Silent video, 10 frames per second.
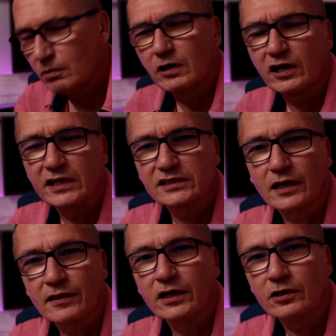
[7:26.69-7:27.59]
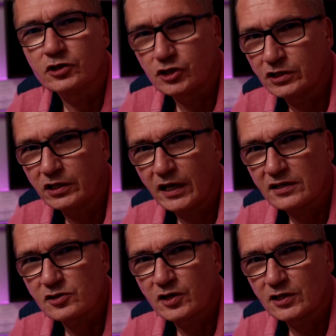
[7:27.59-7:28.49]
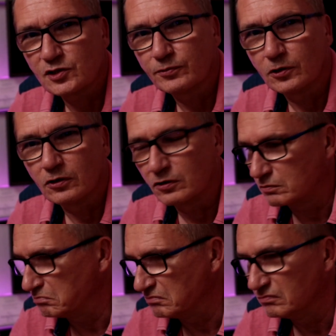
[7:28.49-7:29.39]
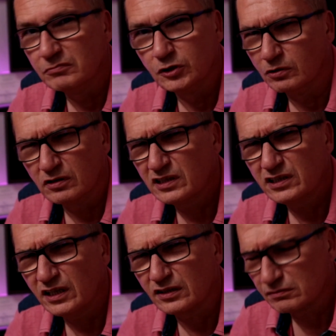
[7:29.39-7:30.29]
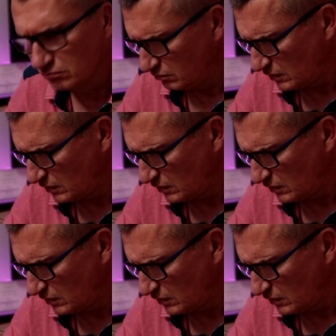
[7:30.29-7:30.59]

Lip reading: whereas I think GTX stands for Gore-Tex?